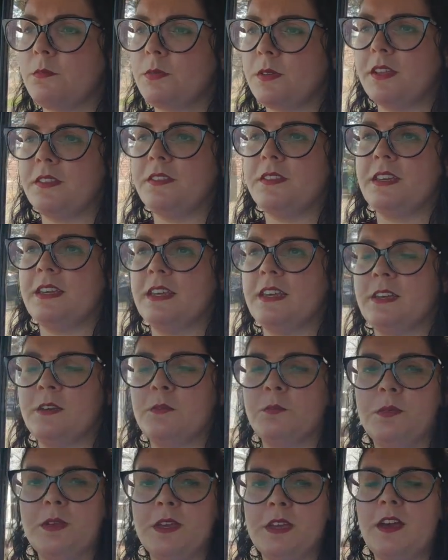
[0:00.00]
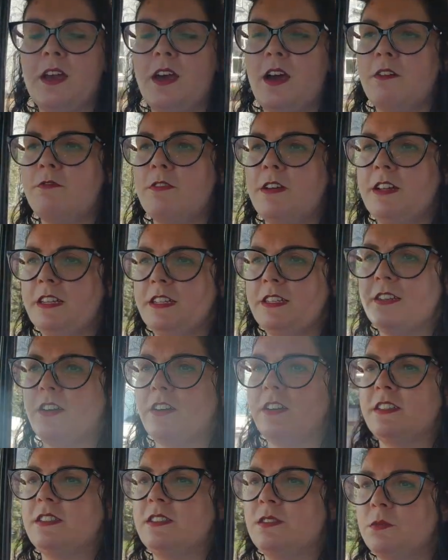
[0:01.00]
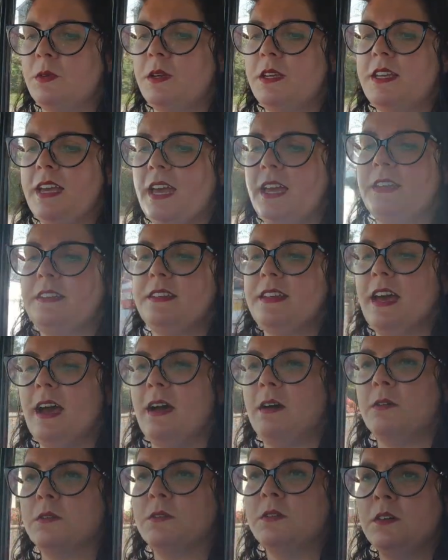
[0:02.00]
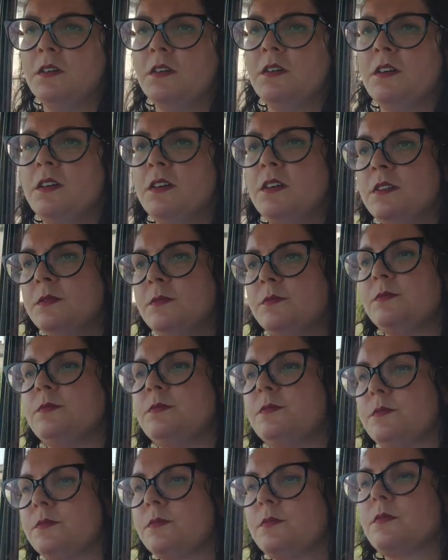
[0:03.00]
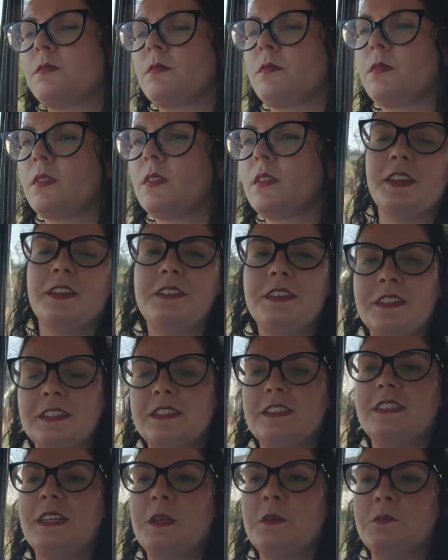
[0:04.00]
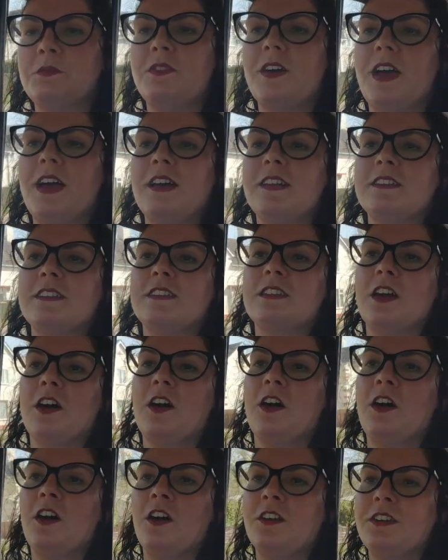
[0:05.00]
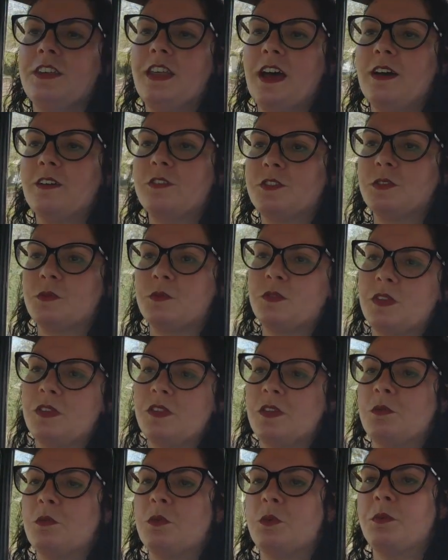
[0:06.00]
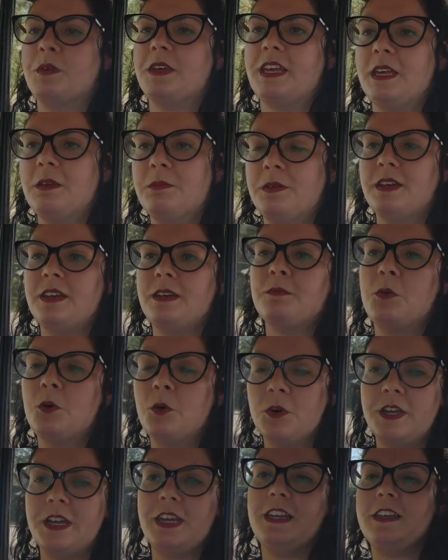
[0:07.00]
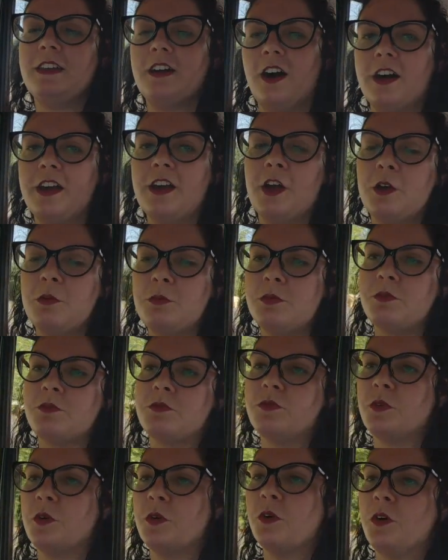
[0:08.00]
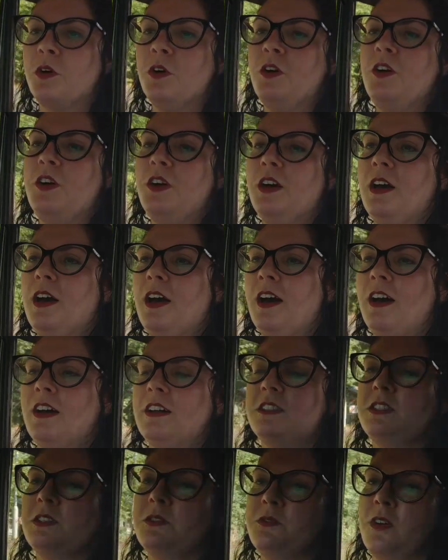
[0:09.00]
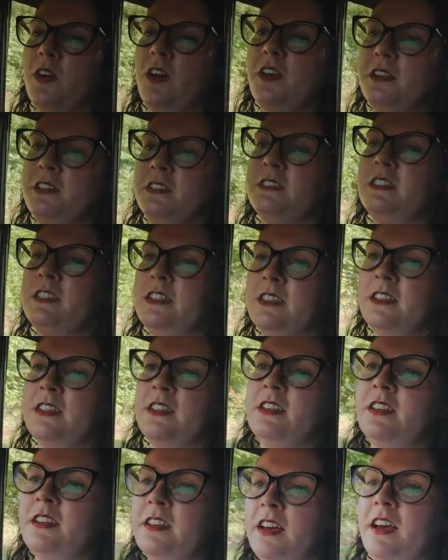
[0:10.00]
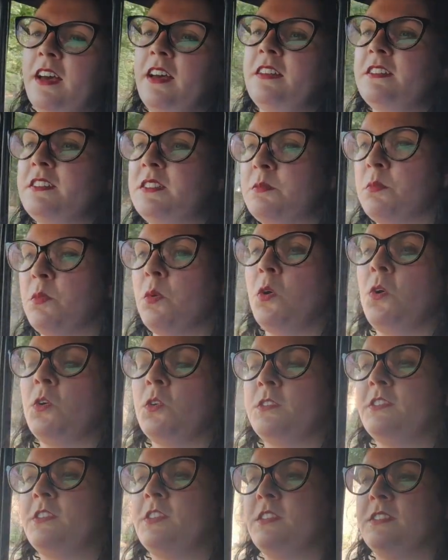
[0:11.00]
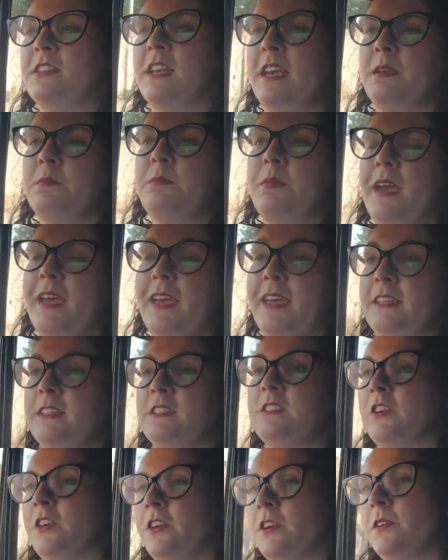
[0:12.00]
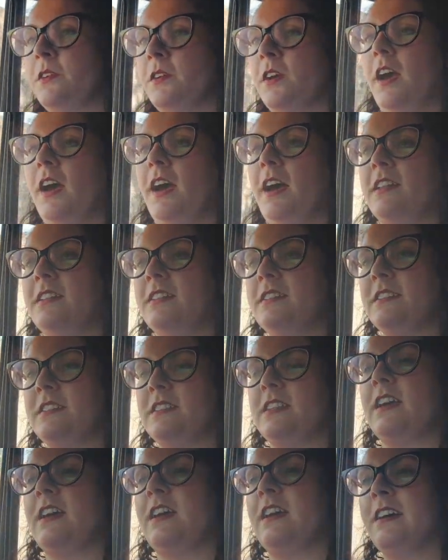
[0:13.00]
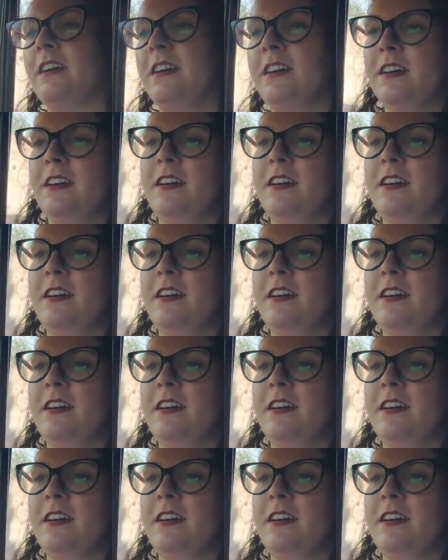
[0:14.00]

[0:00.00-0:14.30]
but I think it could be a really nice weekend out. And I think steam fairs are now something that we'll be keeping a more keen eye open for, to find some more to take Peggy to and